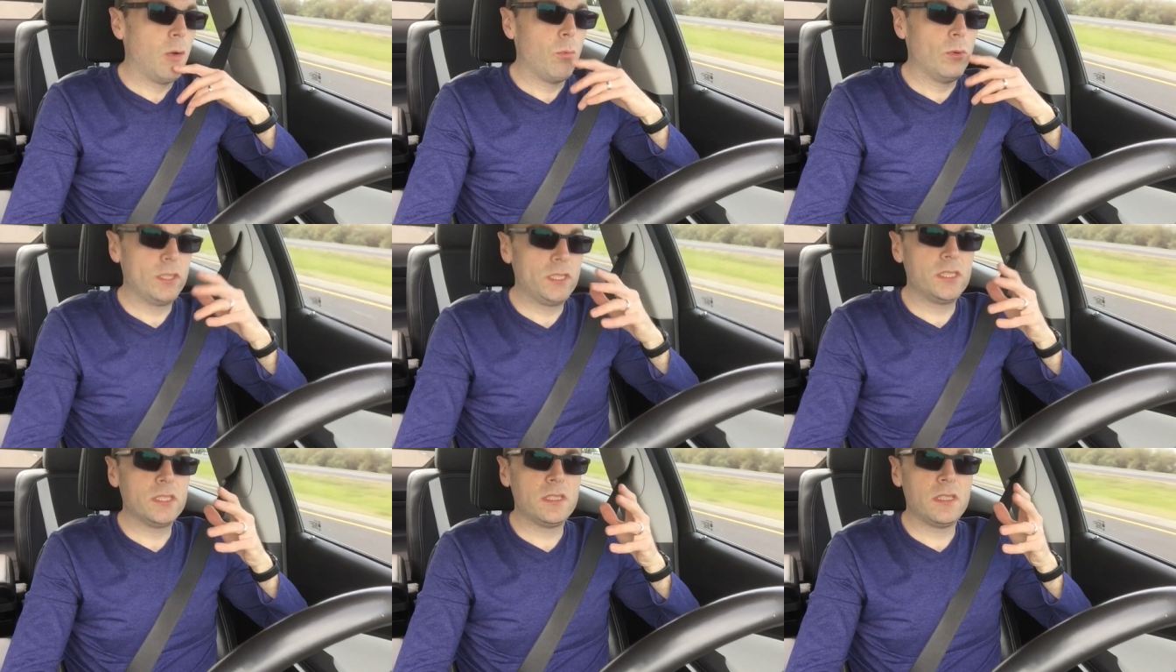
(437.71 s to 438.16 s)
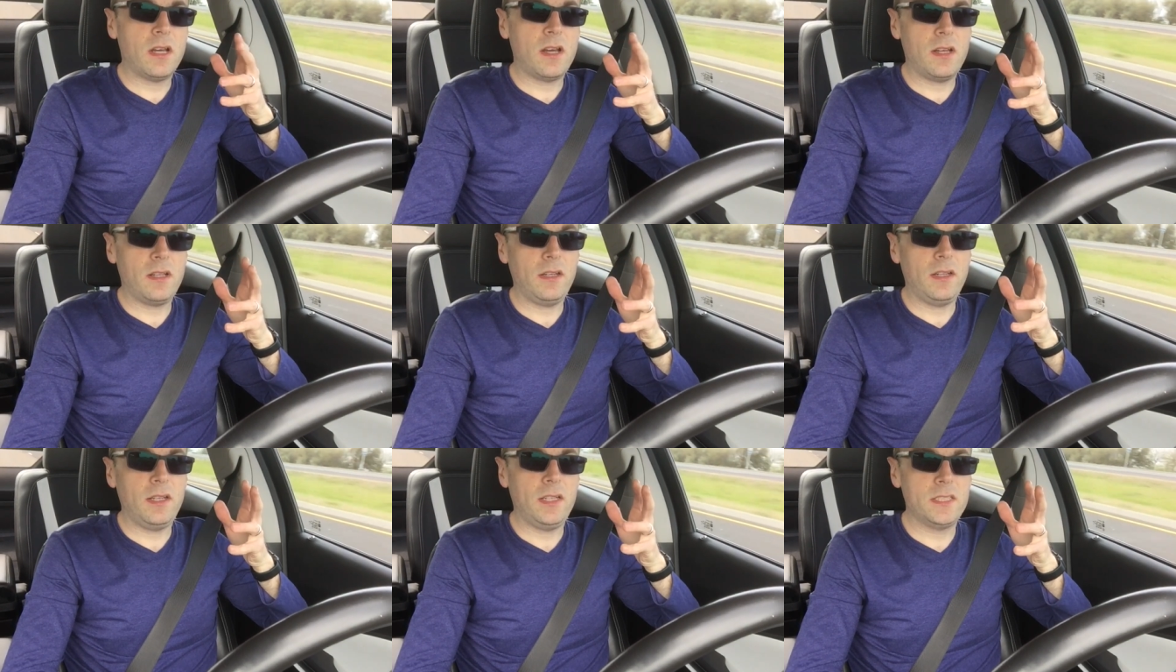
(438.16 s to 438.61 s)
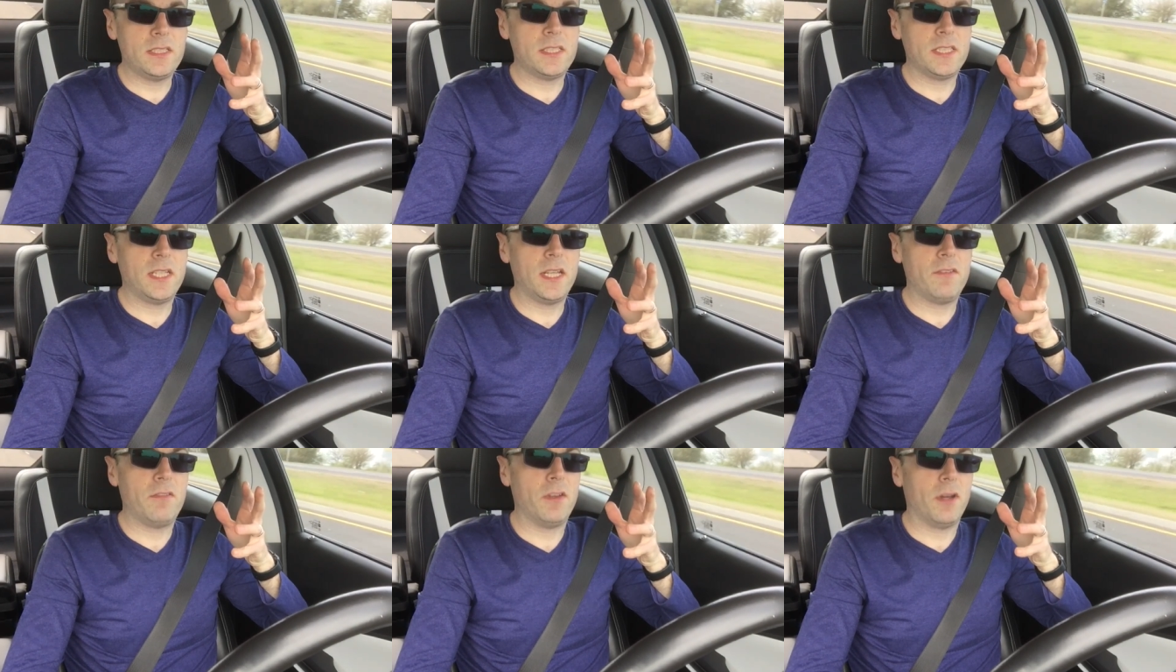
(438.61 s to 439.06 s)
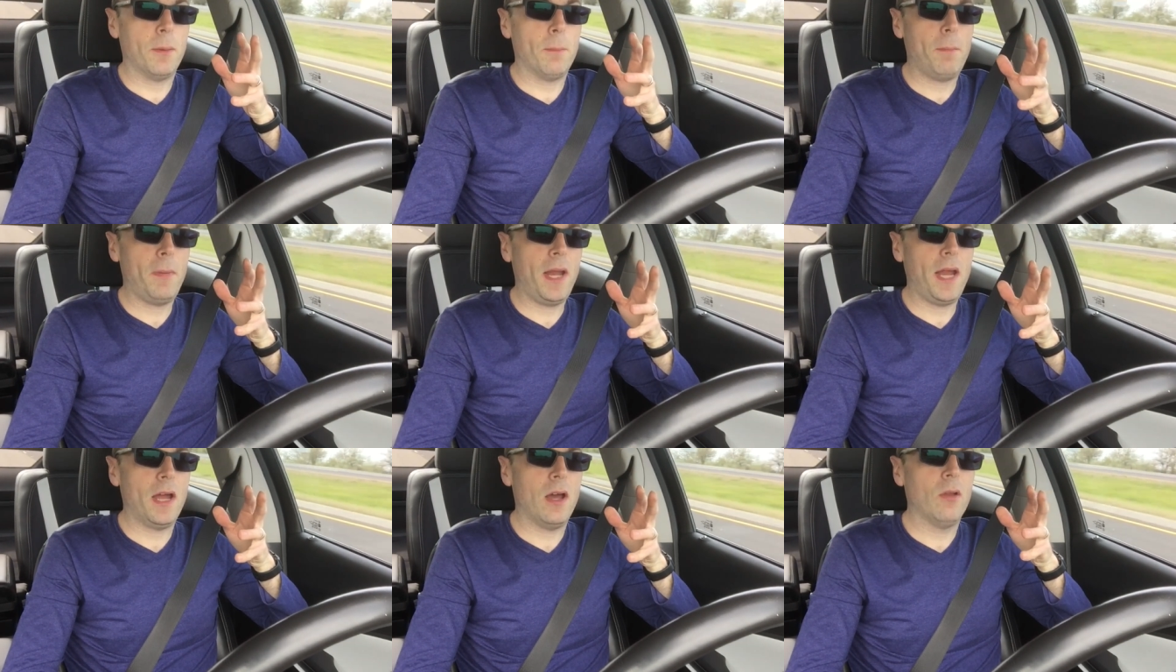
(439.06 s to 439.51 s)
which is not an insignificant
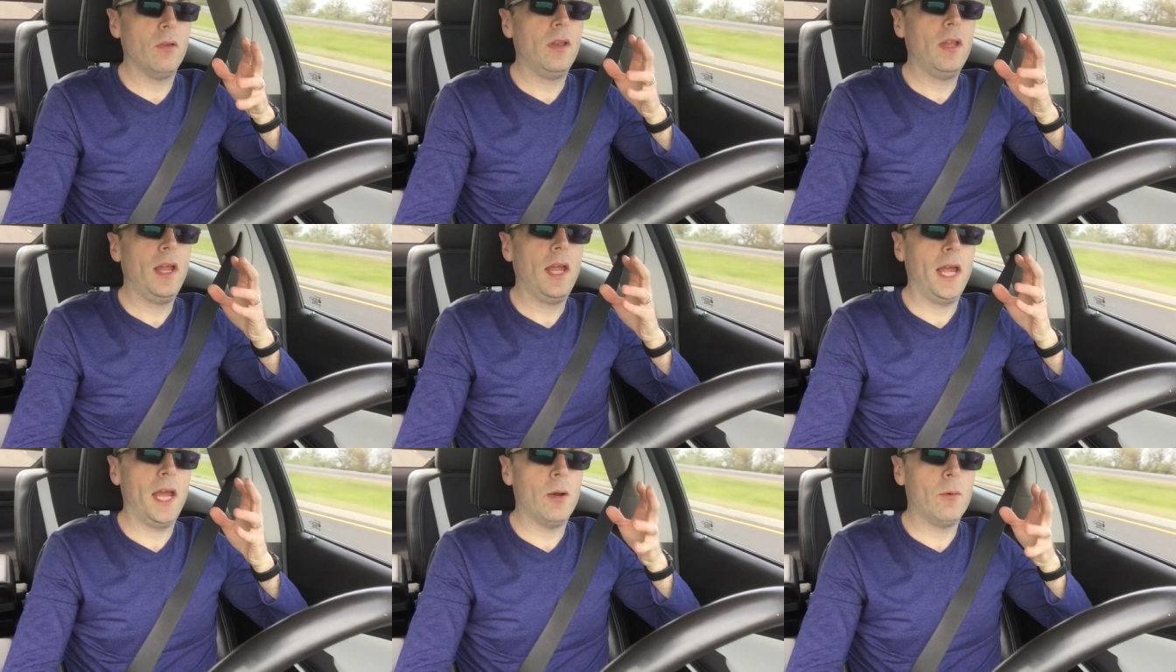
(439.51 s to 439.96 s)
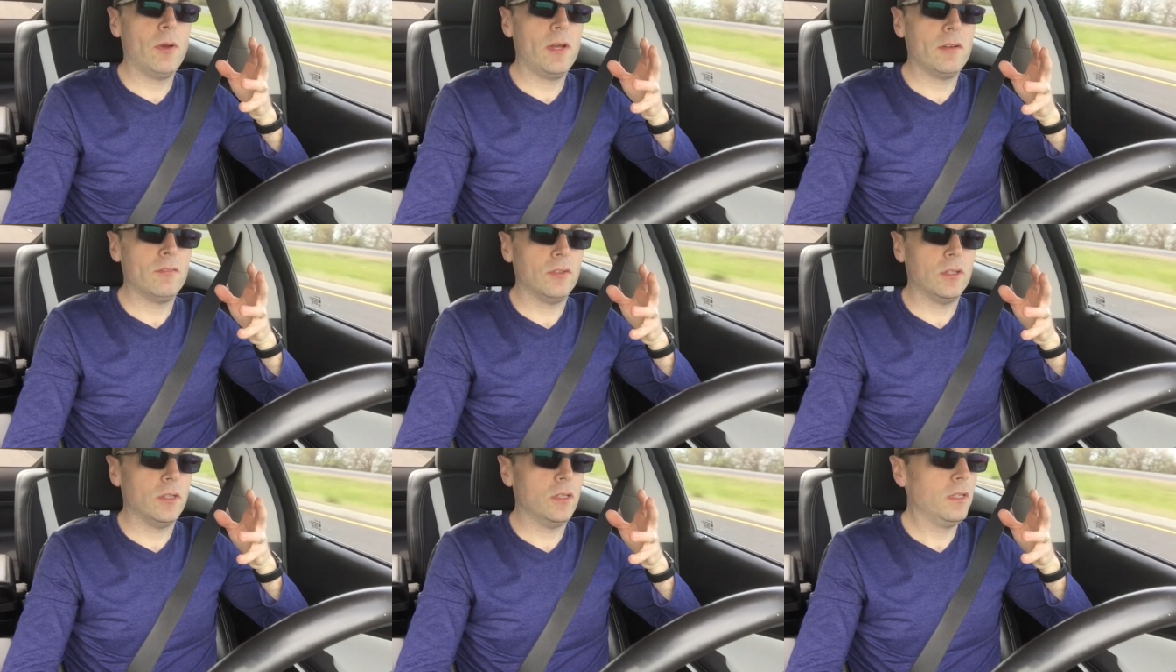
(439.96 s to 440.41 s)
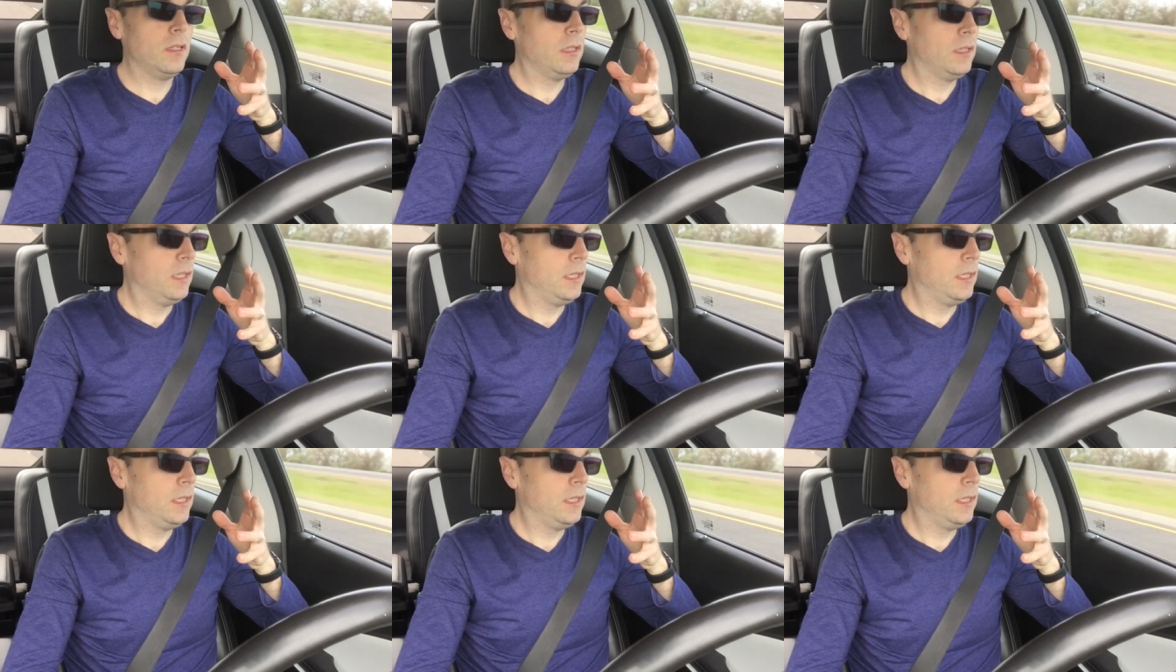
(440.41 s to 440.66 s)
amount. However,